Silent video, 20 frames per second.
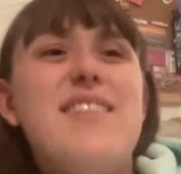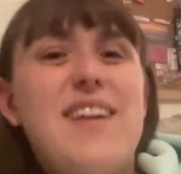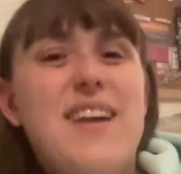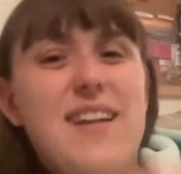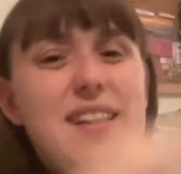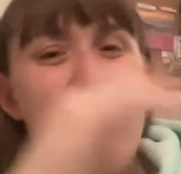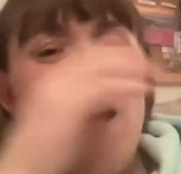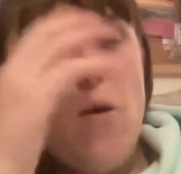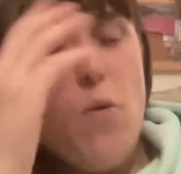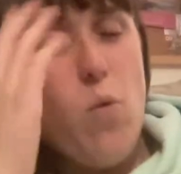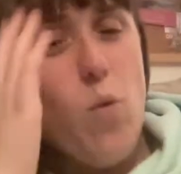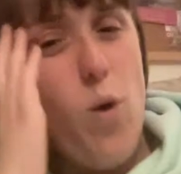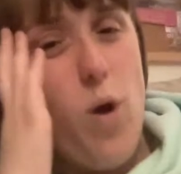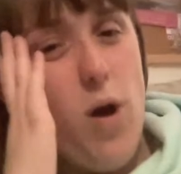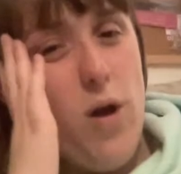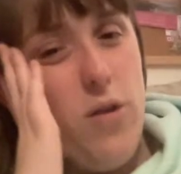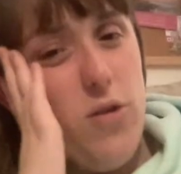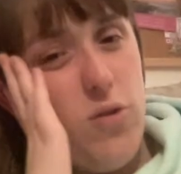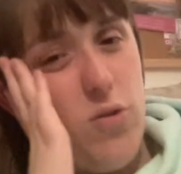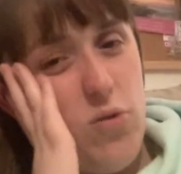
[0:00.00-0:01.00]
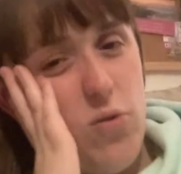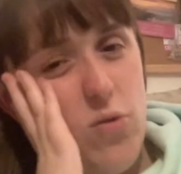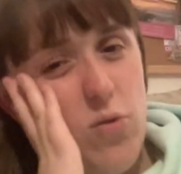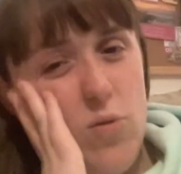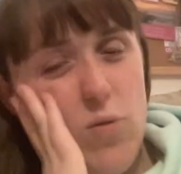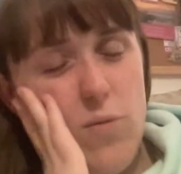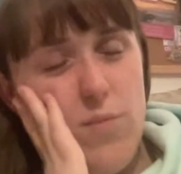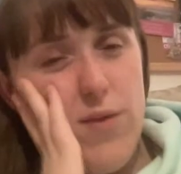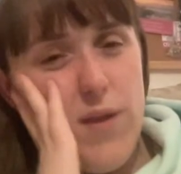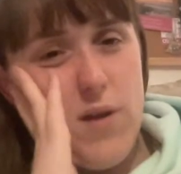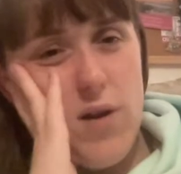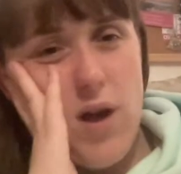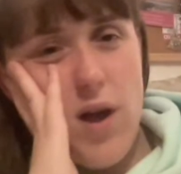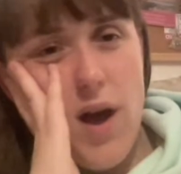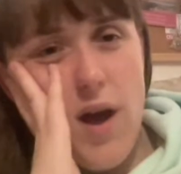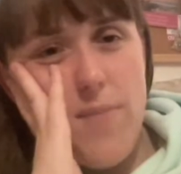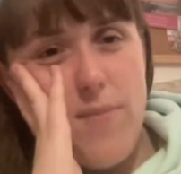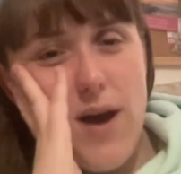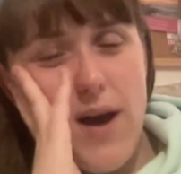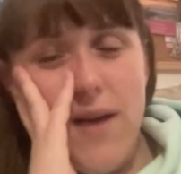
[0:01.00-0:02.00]
think there was
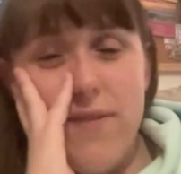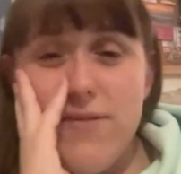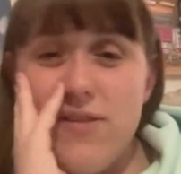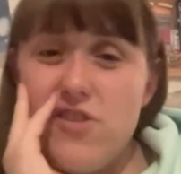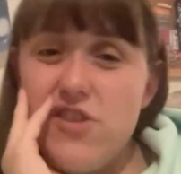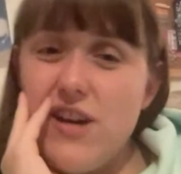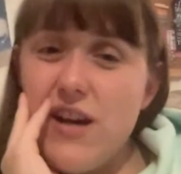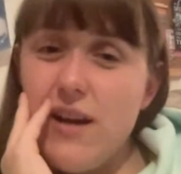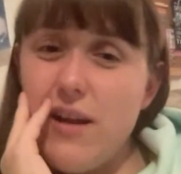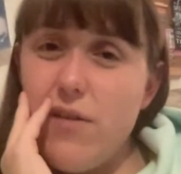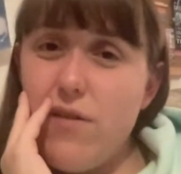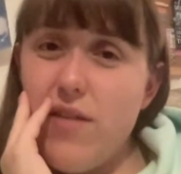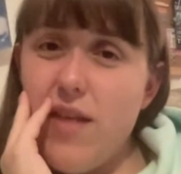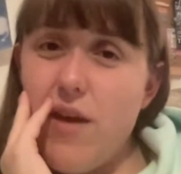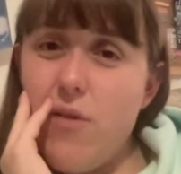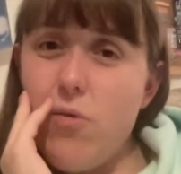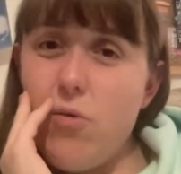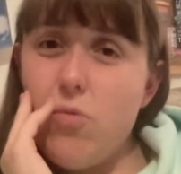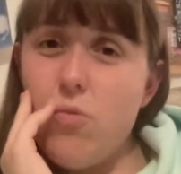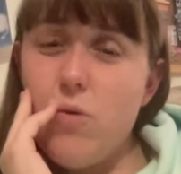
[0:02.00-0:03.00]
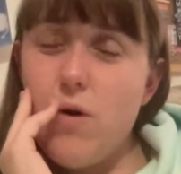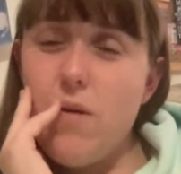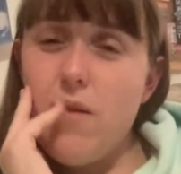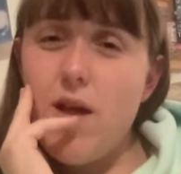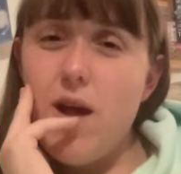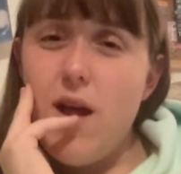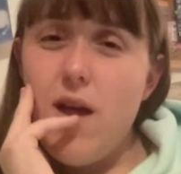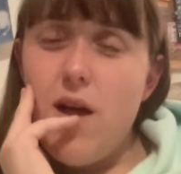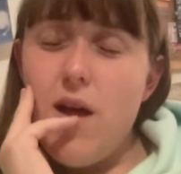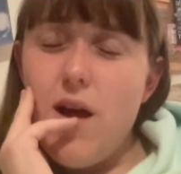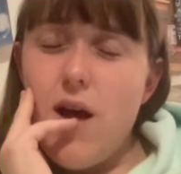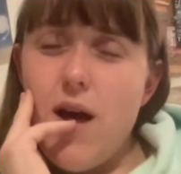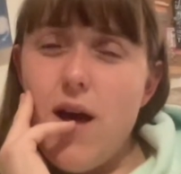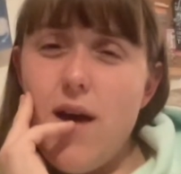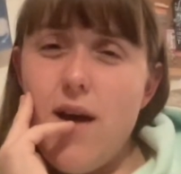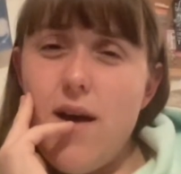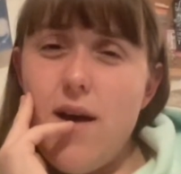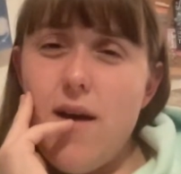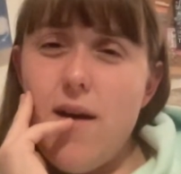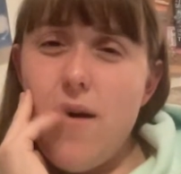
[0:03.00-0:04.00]
I might have to check if there was one
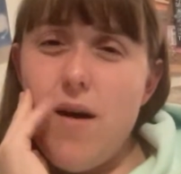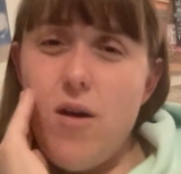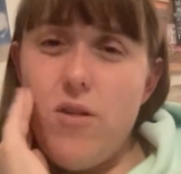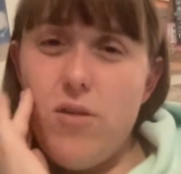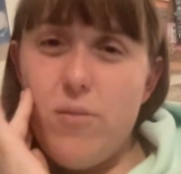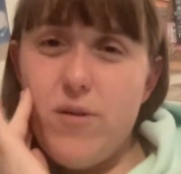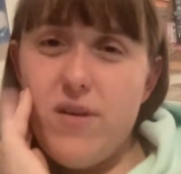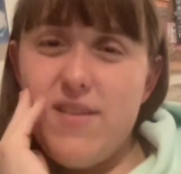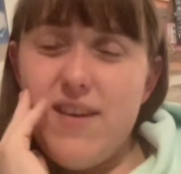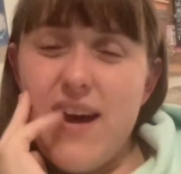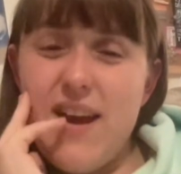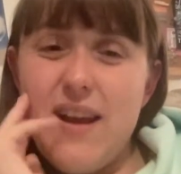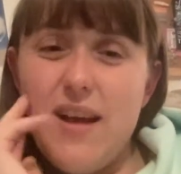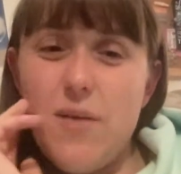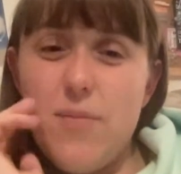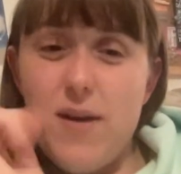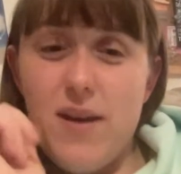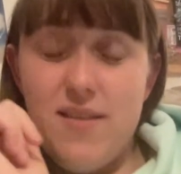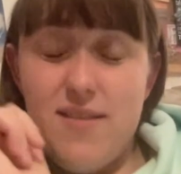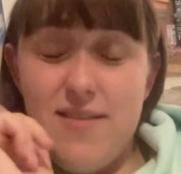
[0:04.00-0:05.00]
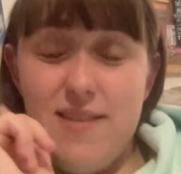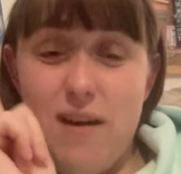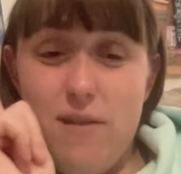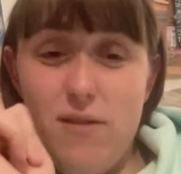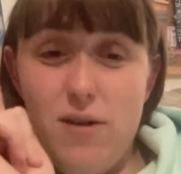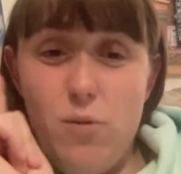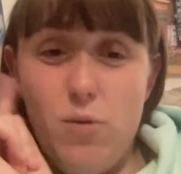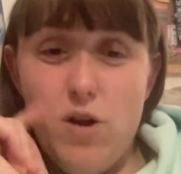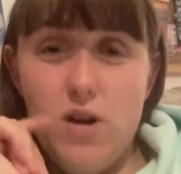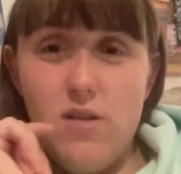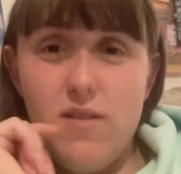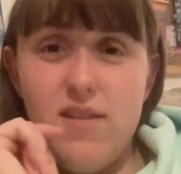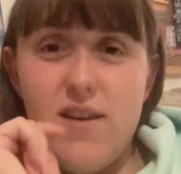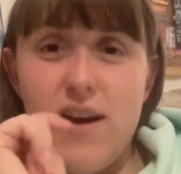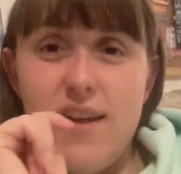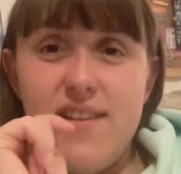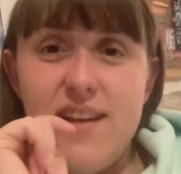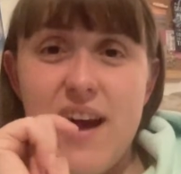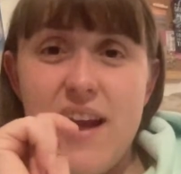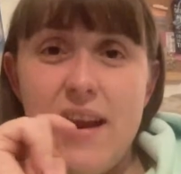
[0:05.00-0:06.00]
uh, on the Britannic, but definitely one on
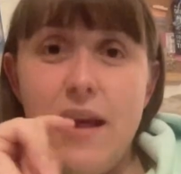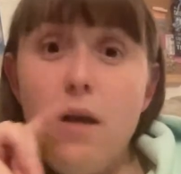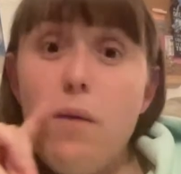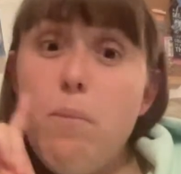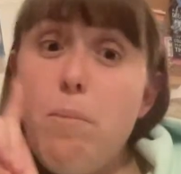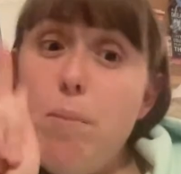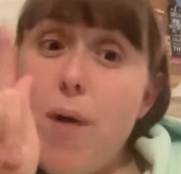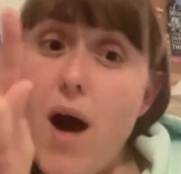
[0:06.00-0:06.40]
Titanic.